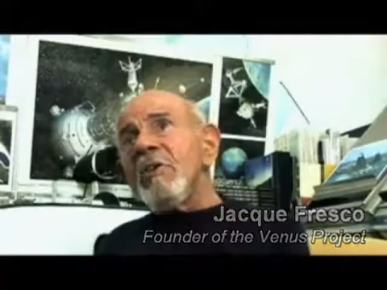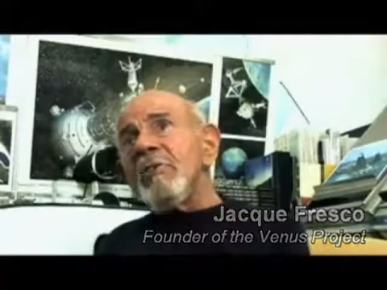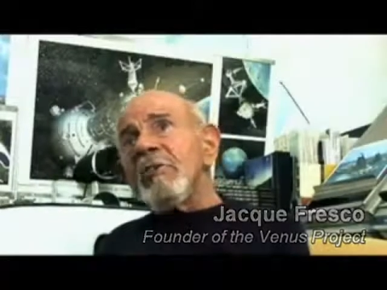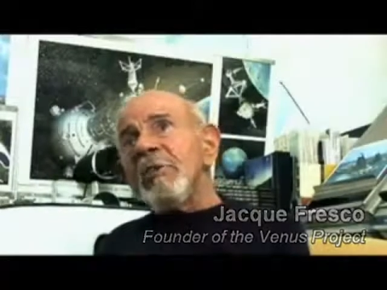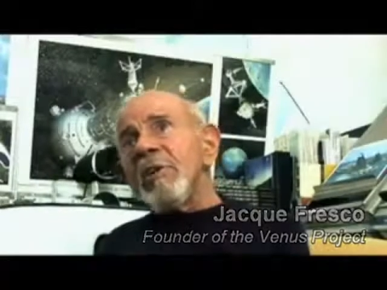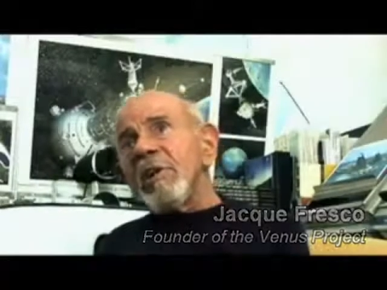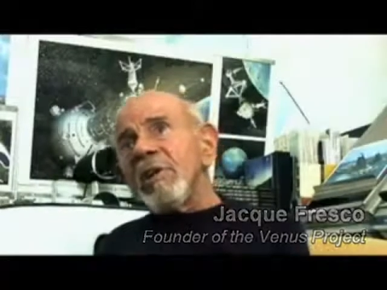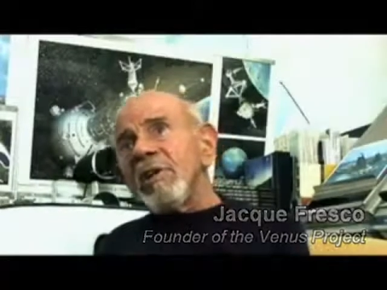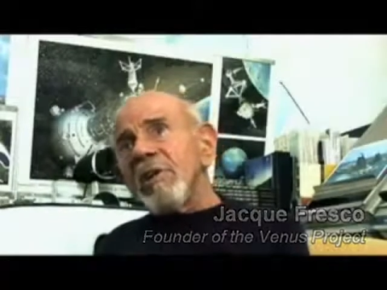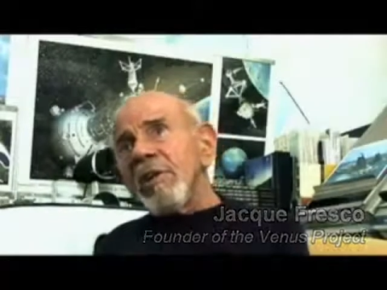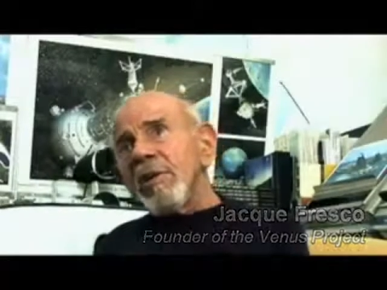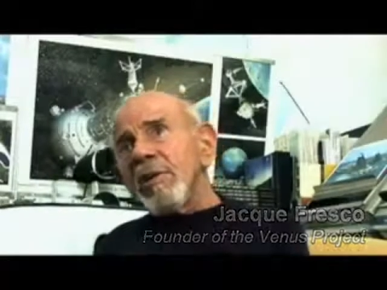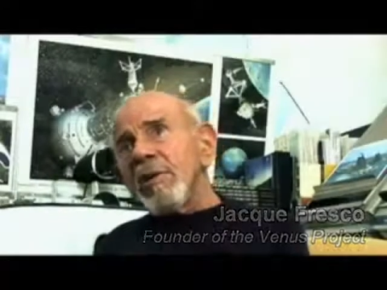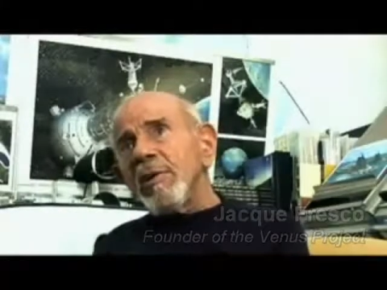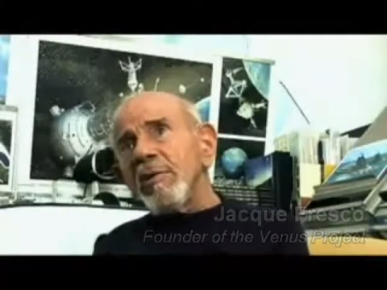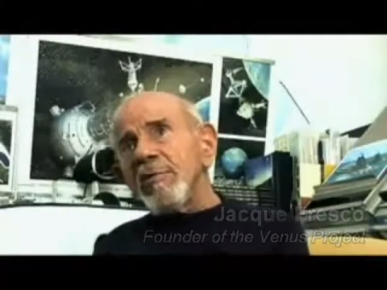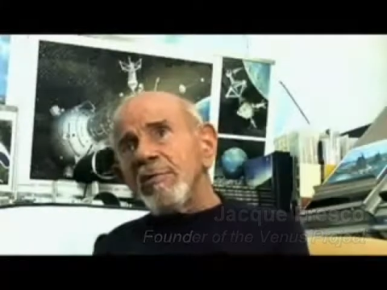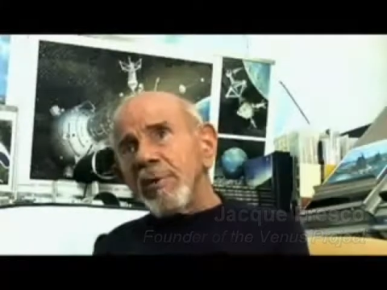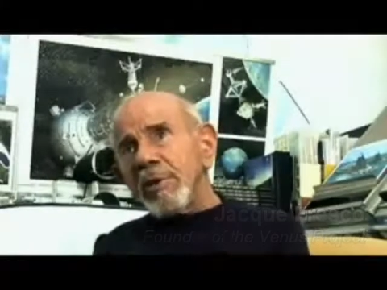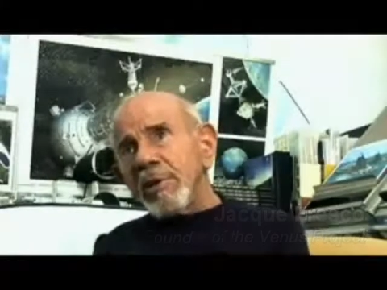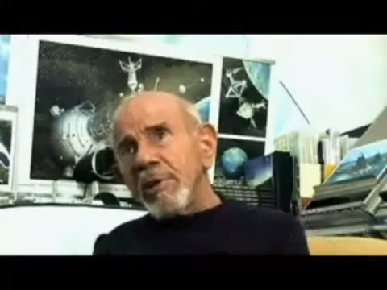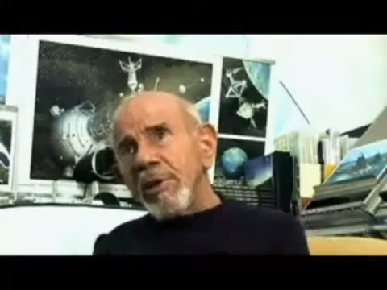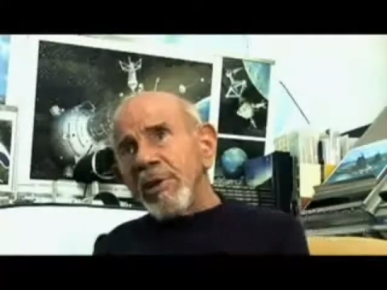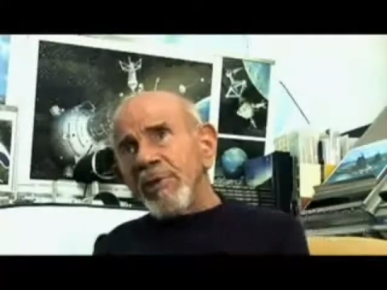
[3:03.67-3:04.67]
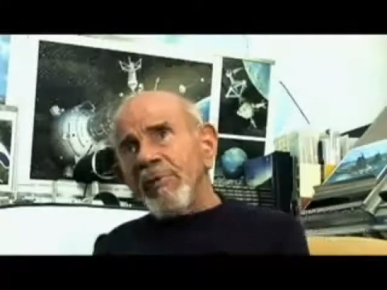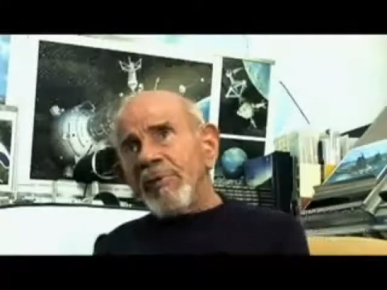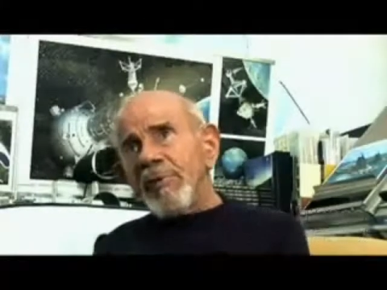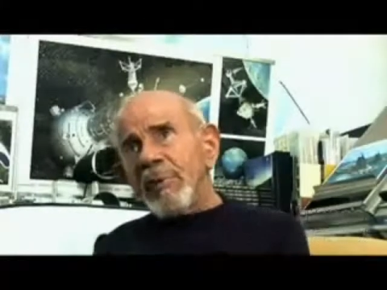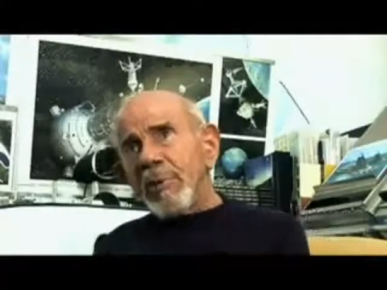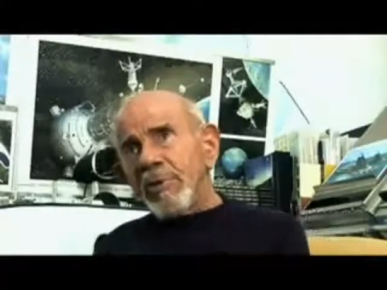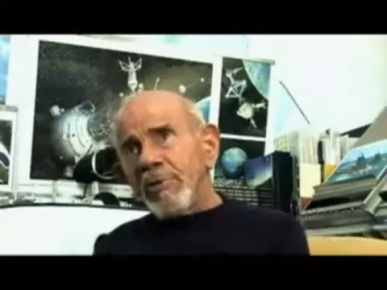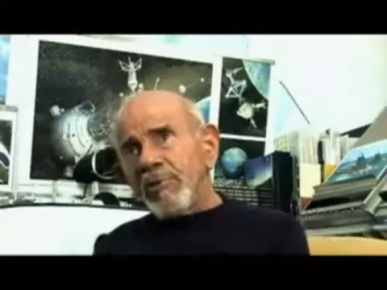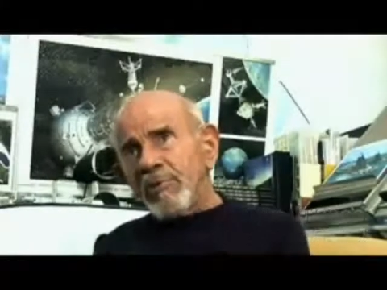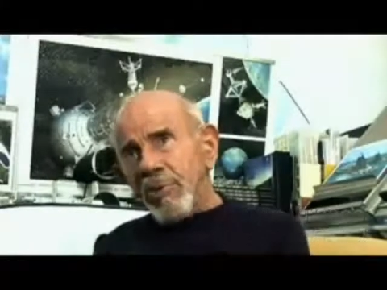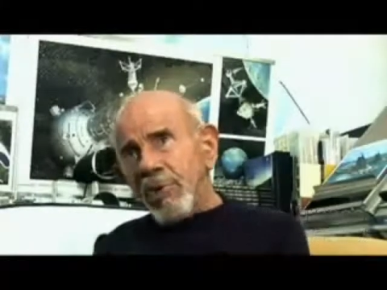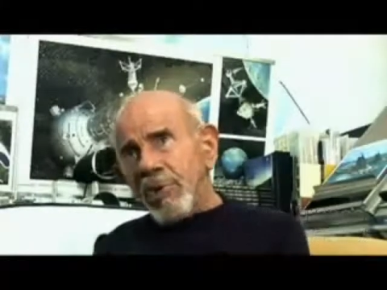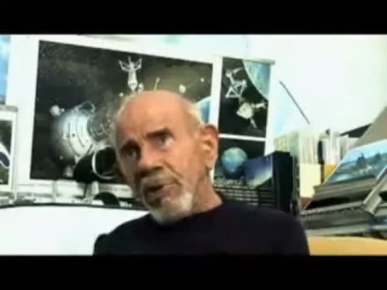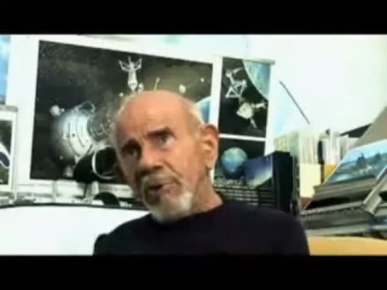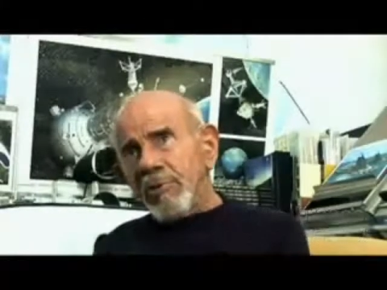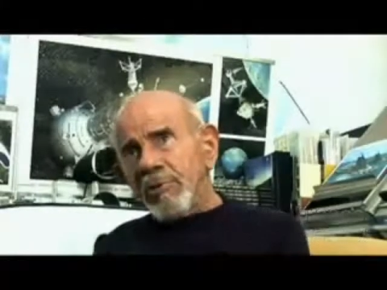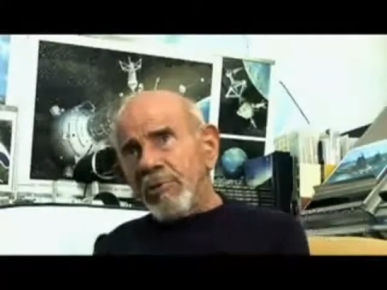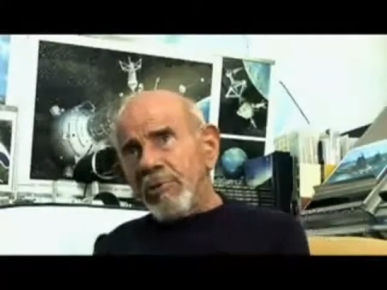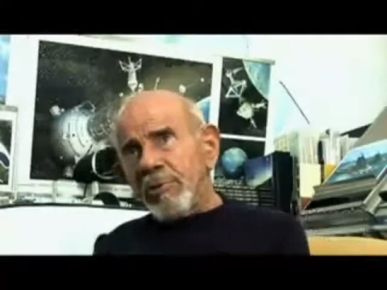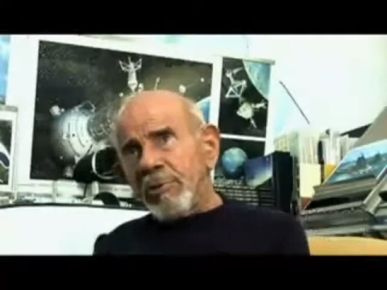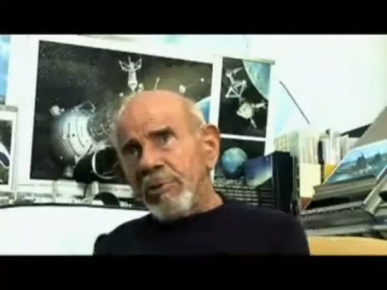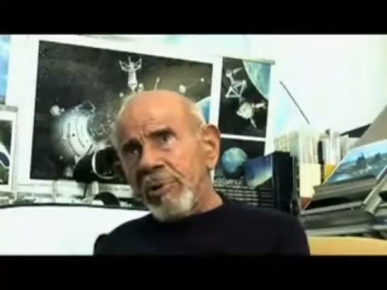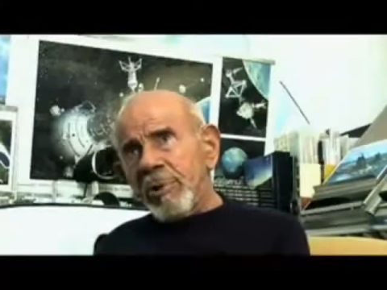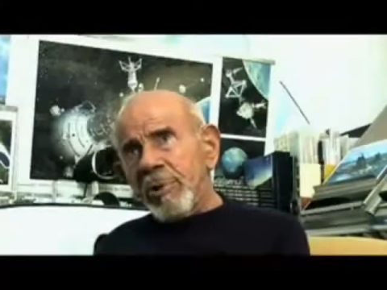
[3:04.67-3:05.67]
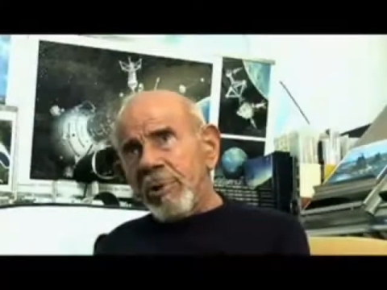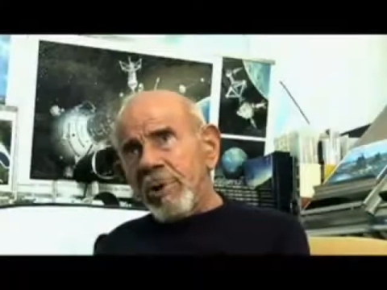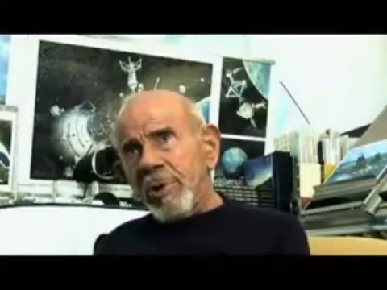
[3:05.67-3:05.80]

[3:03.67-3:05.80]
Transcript: very little significant change.